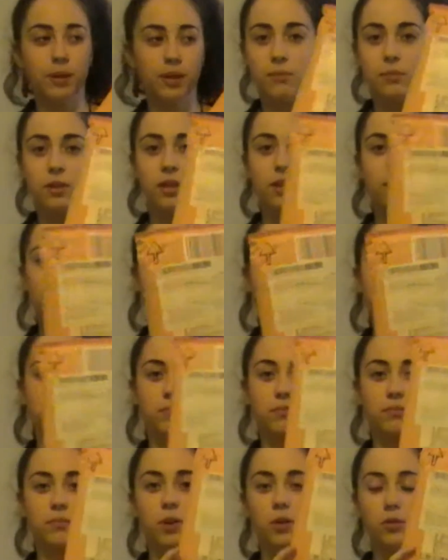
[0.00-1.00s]
I'm gonna
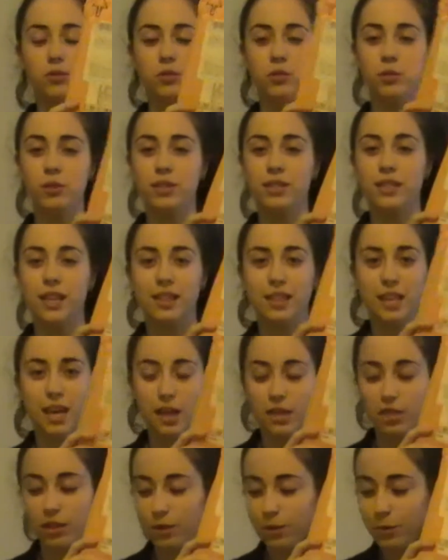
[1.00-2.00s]
do this at the end